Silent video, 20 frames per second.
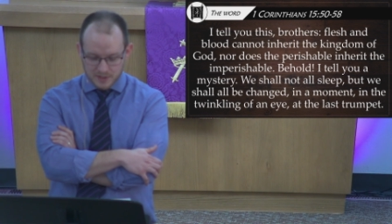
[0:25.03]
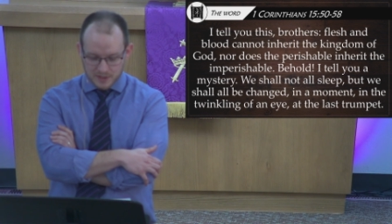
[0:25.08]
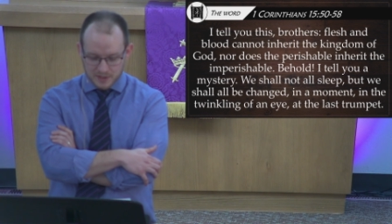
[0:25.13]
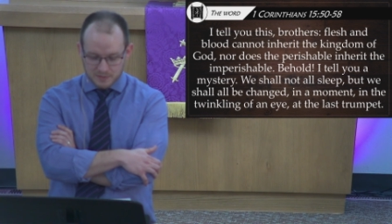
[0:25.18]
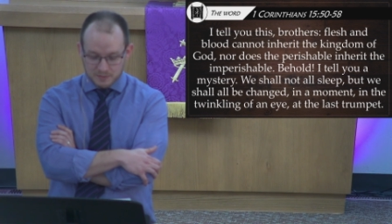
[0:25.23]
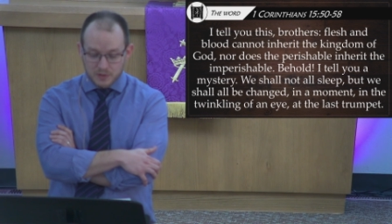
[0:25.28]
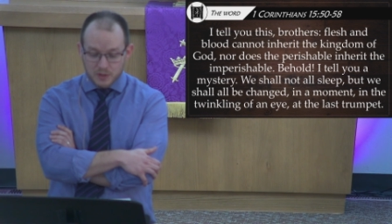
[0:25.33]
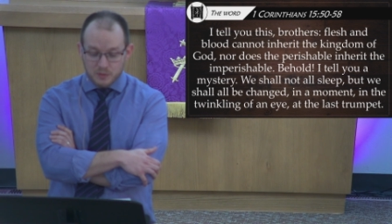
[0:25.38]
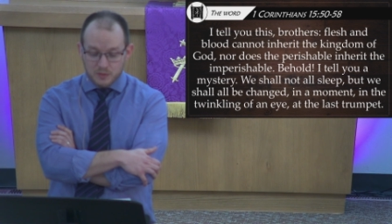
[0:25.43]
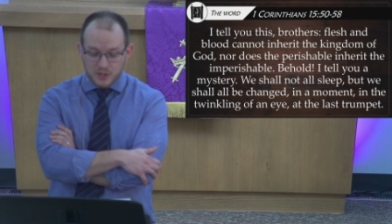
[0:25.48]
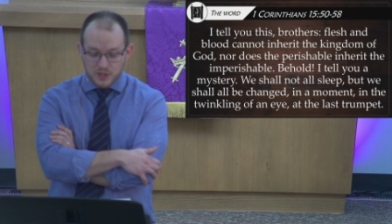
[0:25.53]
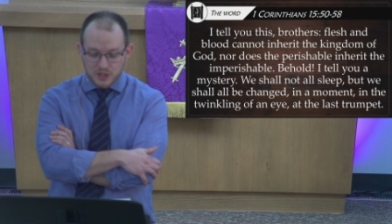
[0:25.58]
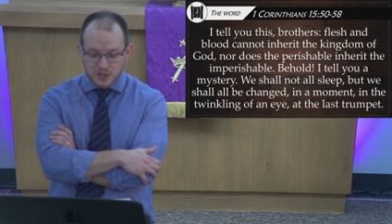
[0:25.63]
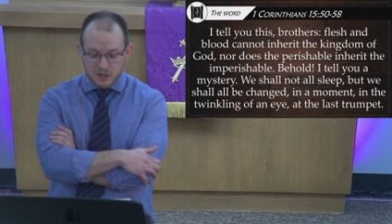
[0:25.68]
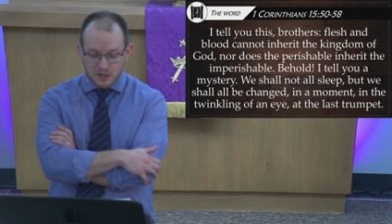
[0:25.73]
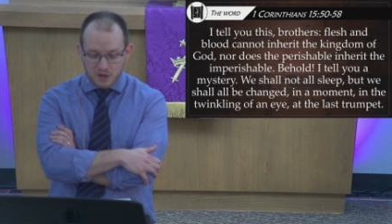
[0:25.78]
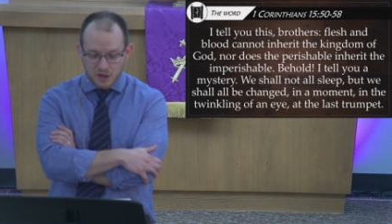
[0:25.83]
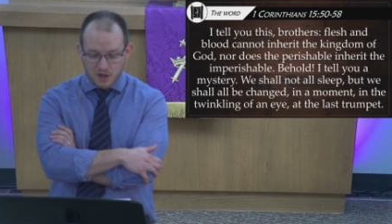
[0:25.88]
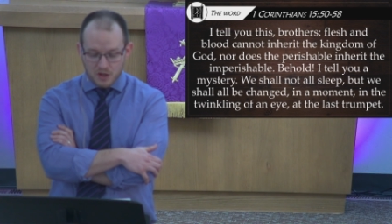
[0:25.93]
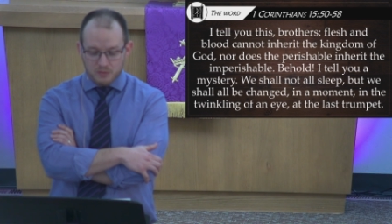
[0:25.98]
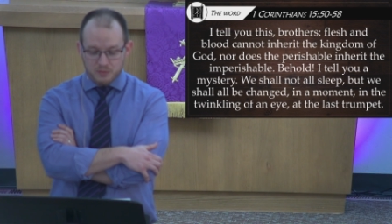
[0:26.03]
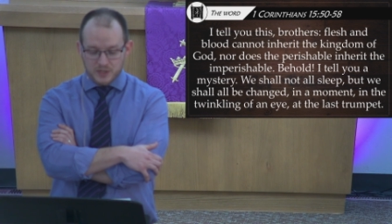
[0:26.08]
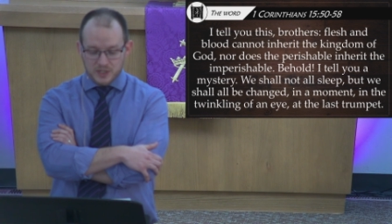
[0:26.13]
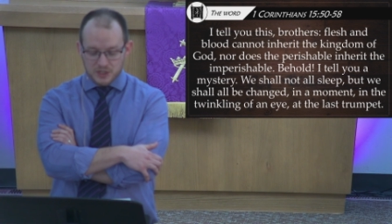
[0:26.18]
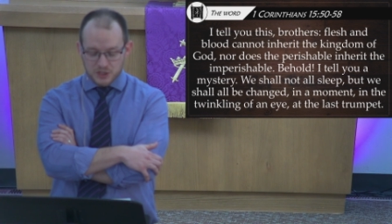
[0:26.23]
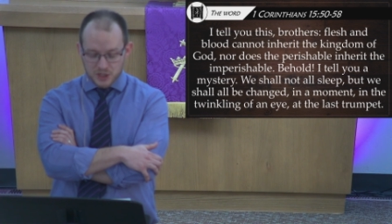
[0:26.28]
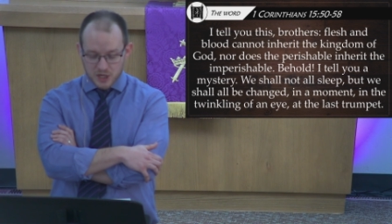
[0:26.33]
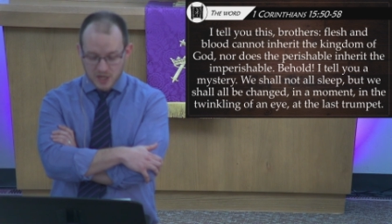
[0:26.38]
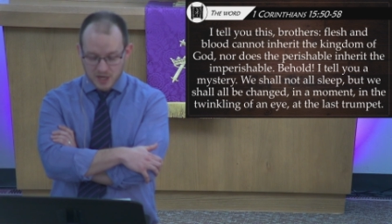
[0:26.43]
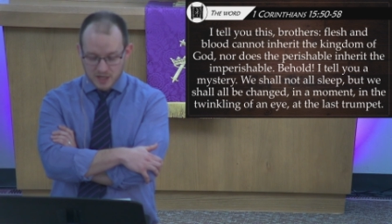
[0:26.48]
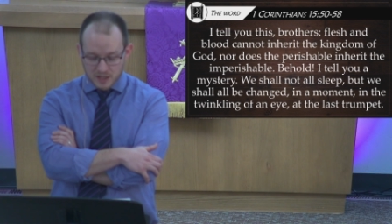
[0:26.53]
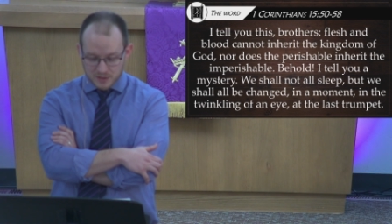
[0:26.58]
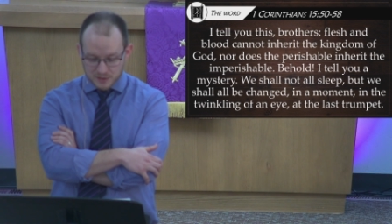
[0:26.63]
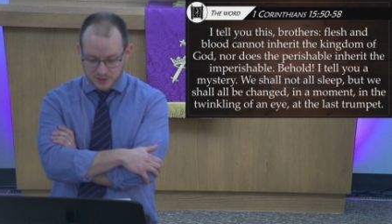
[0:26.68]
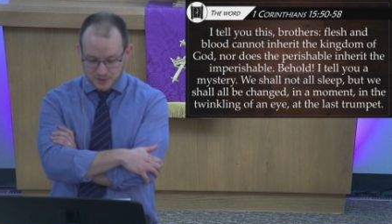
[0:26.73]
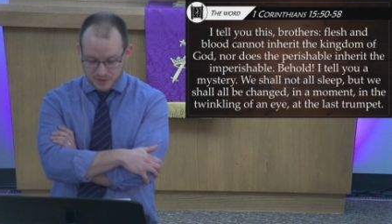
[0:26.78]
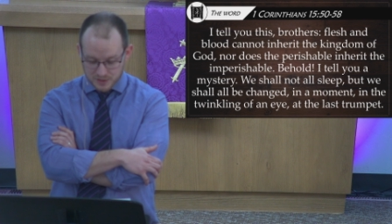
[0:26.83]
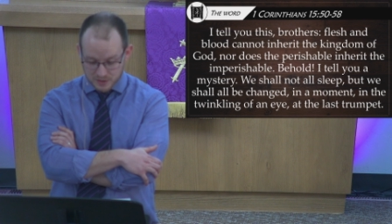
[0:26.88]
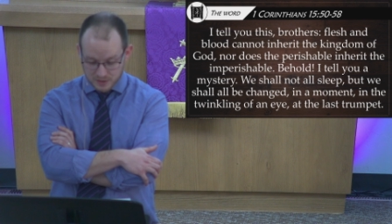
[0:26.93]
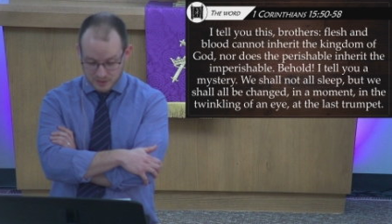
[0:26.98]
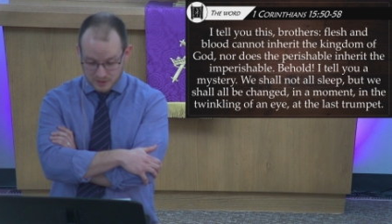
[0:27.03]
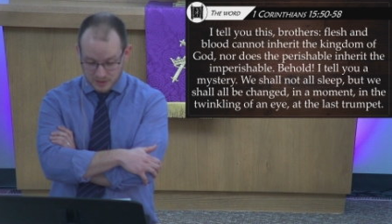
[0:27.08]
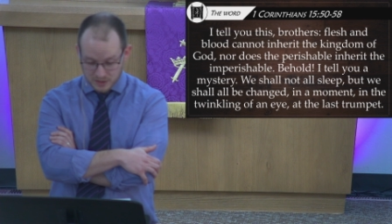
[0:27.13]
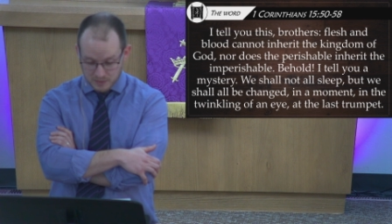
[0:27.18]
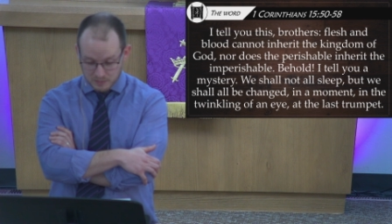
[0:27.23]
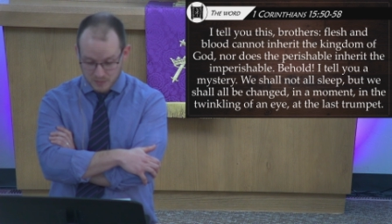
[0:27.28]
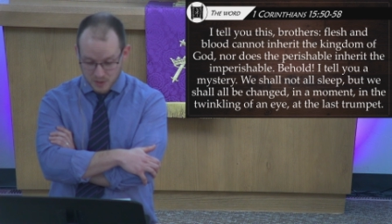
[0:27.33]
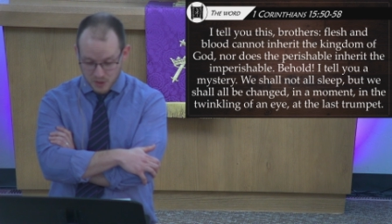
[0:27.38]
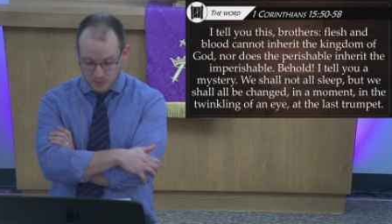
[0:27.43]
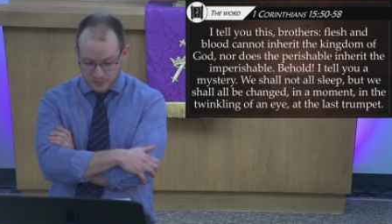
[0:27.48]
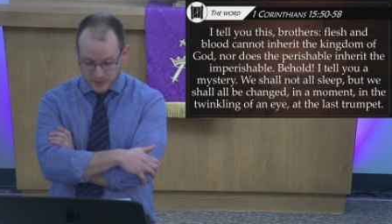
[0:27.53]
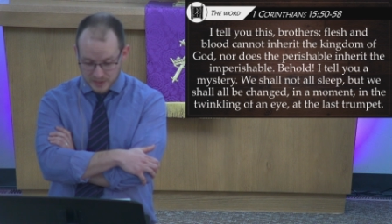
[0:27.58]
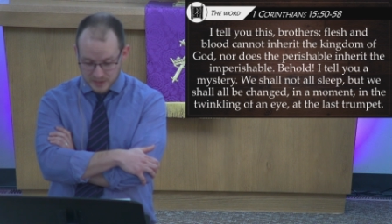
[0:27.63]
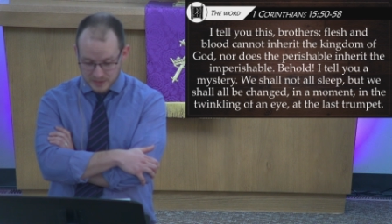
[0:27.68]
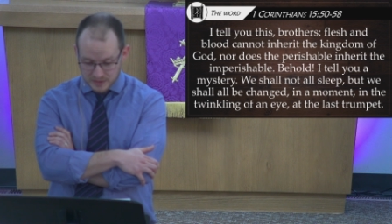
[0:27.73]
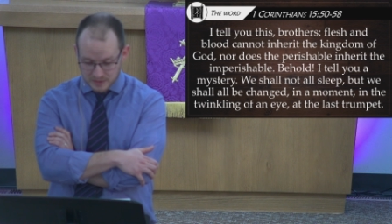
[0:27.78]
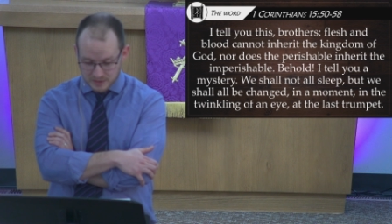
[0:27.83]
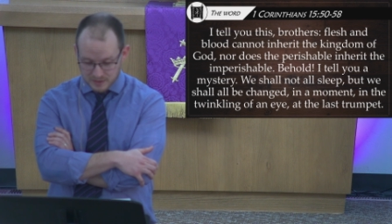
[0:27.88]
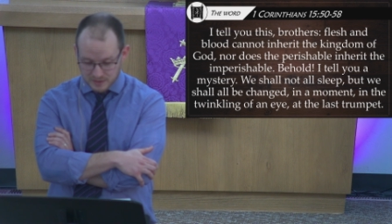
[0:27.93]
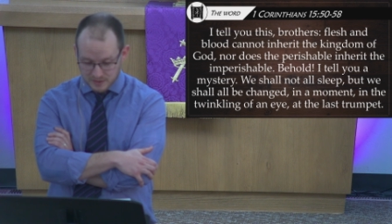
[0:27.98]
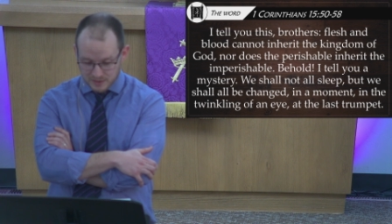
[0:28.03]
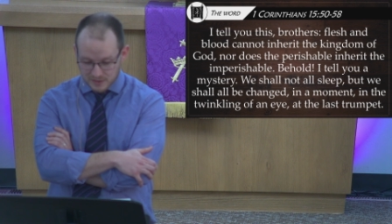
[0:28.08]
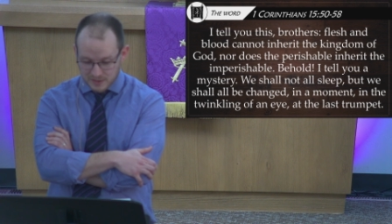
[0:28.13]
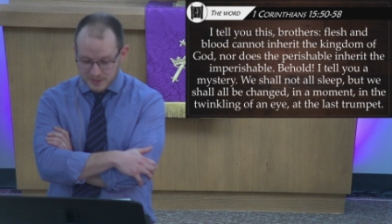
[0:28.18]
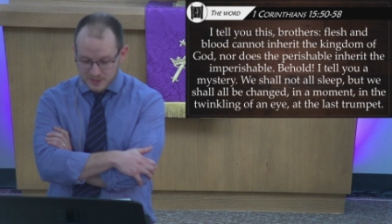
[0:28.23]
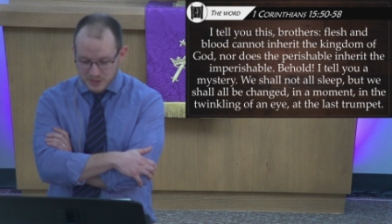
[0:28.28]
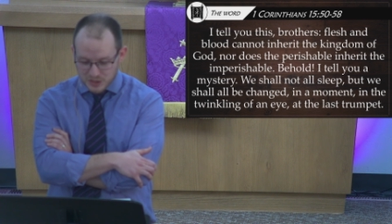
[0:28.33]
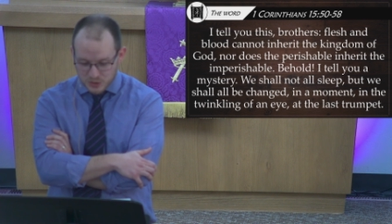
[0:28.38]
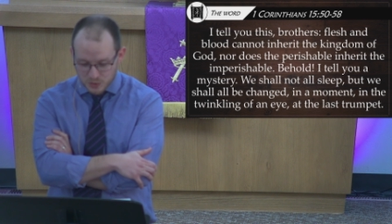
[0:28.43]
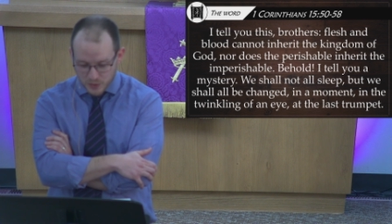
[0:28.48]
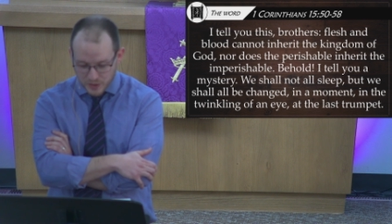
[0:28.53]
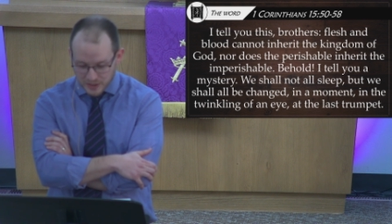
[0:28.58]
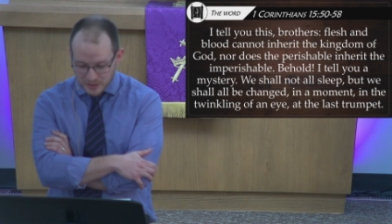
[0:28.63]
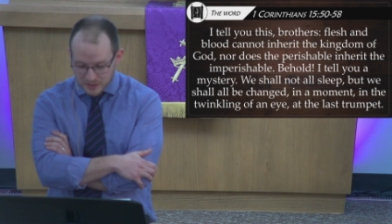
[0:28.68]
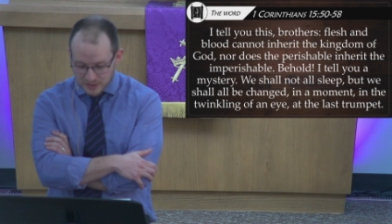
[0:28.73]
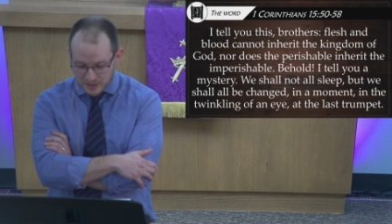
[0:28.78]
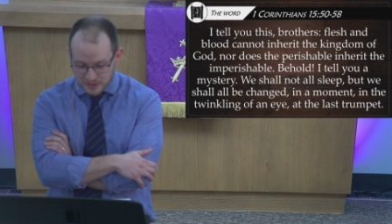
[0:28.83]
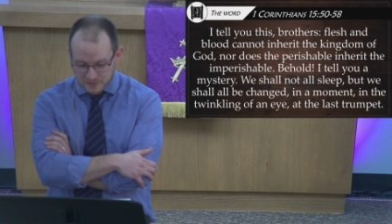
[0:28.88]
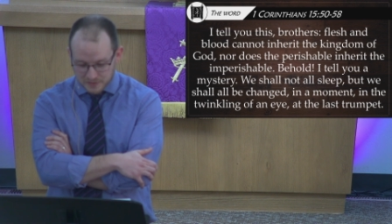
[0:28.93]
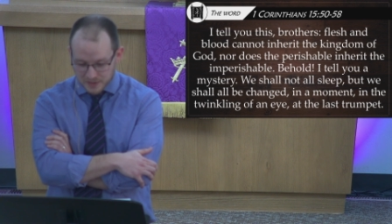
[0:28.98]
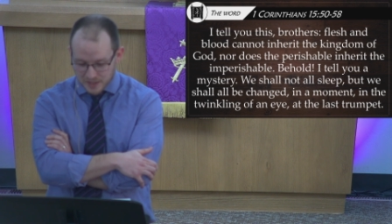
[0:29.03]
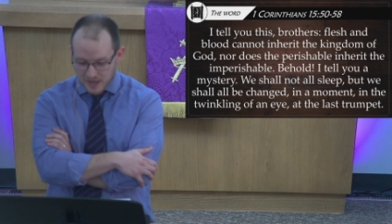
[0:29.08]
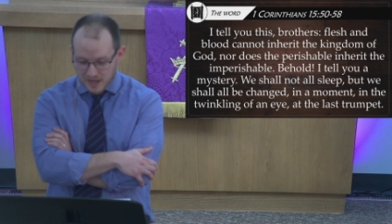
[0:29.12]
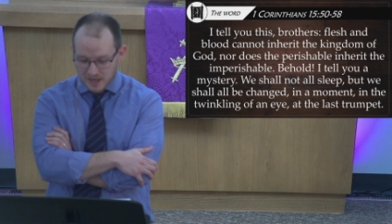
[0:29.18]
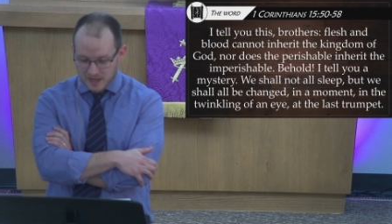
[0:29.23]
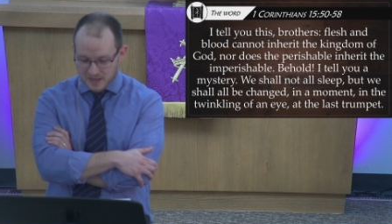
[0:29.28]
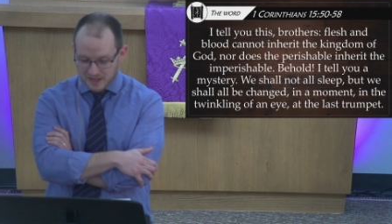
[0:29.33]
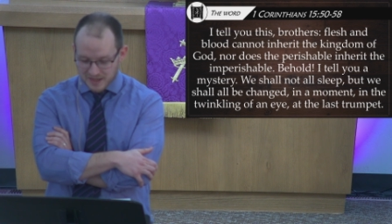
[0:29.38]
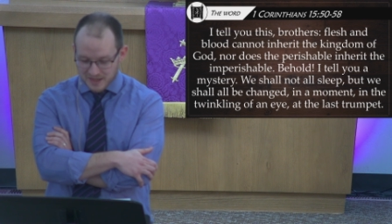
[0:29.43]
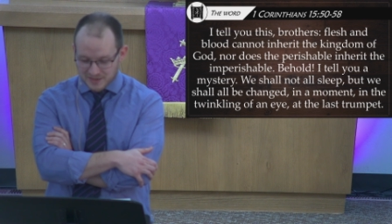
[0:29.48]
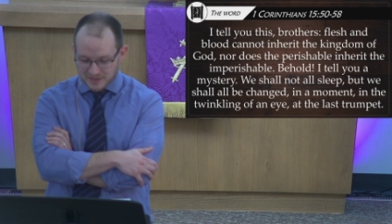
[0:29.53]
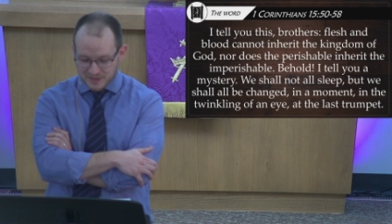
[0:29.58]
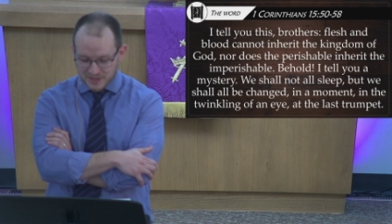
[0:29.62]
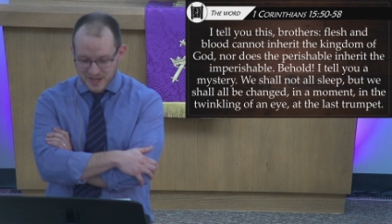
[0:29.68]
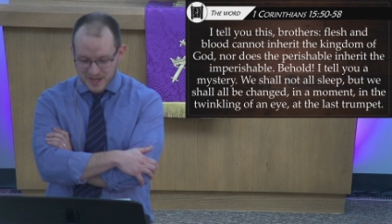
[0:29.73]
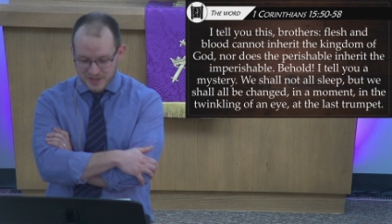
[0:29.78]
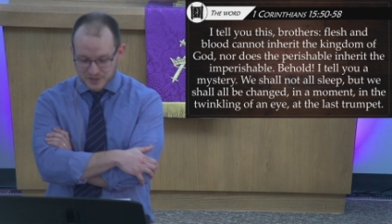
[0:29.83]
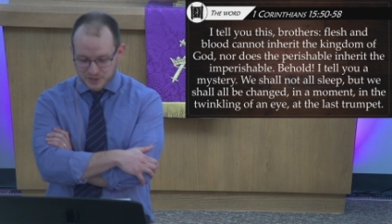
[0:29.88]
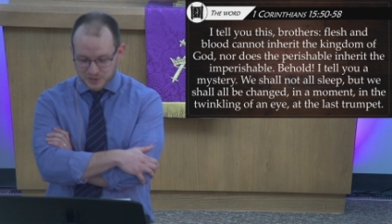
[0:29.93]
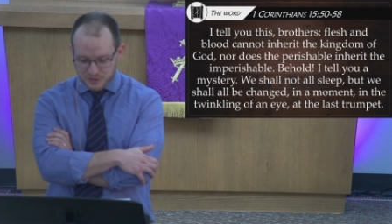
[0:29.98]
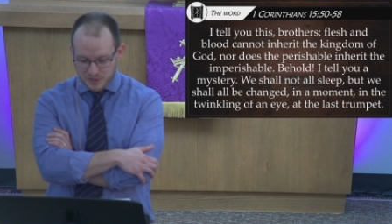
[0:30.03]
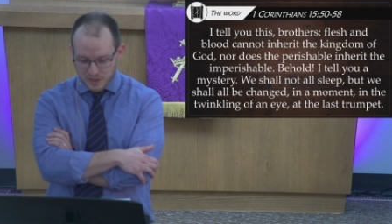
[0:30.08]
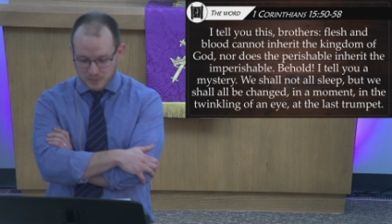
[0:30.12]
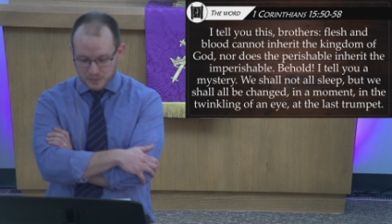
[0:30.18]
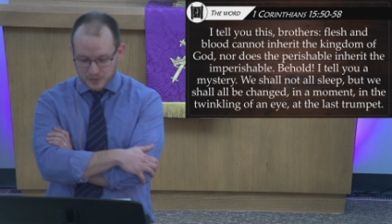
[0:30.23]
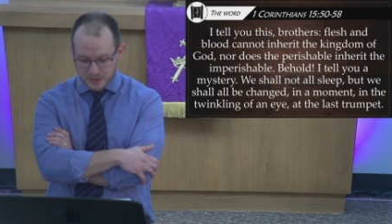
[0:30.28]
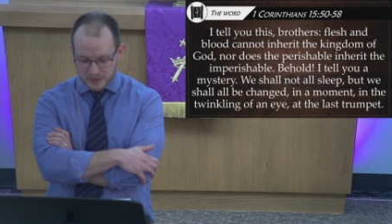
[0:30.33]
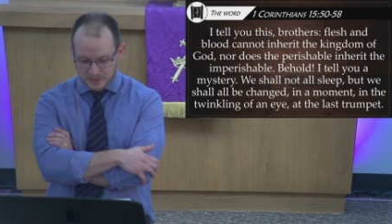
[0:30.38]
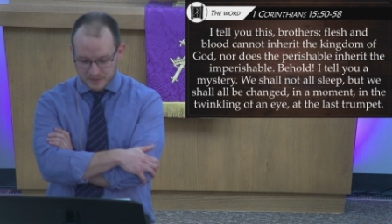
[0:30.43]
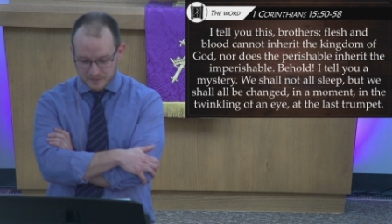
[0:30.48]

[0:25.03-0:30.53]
but we shall all be changed in a moment, in the twinkling of an eye, at the last trumpet.